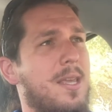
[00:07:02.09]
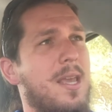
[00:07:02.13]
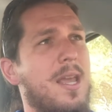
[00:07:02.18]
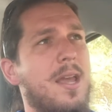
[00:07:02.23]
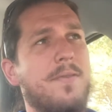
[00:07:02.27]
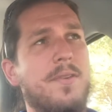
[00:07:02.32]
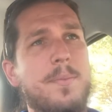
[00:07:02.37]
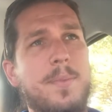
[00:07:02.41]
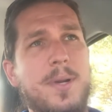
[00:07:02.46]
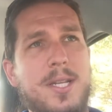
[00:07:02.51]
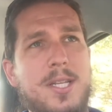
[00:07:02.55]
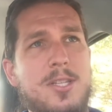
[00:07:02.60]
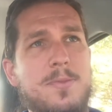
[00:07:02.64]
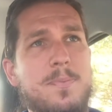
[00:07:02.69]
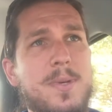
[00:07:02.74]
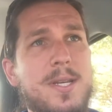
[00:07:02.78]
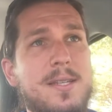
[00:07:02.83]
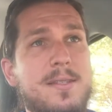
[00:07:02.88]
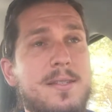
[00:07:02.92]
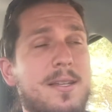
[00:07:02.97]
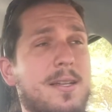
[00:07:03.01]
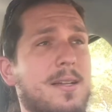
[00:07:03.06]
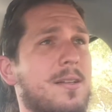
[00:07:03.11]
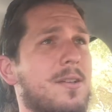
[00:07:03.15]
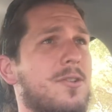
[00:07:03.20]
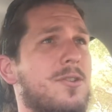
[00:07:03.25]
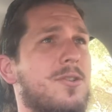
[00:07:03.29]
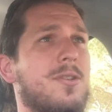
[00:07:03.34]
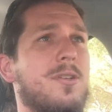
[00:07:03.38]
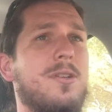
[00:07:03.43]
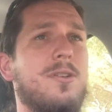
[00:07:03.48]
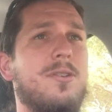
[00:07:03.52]
Everybody speaks
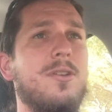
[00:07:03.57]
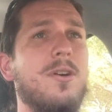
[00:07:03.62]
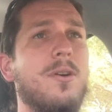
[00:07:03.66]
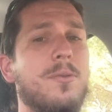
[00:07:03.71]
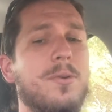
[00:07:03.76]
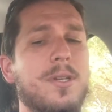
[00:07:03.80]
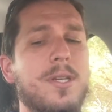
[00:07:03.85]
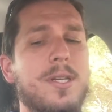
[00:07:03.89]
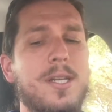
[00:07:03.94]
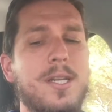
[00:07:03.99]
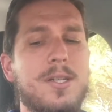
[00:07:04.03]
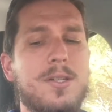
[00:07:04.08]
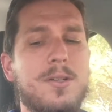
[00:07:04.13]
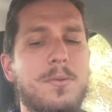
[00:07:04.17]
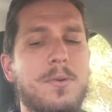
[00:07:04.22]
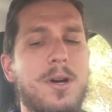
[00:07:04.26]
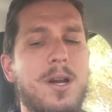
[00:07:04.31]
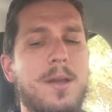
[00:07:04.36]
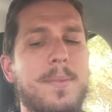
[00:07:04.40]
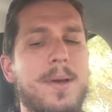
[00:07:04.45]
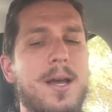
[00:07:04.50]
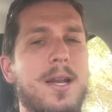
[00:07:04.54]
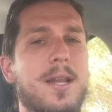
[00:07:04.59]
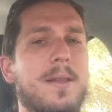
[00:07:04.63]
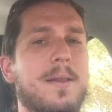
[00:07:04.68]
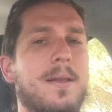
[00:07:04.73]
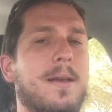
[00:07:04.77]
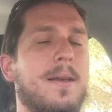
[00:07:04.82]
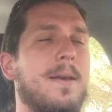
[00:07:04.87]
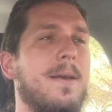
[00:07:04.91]
English, so you don't really need to worry about it.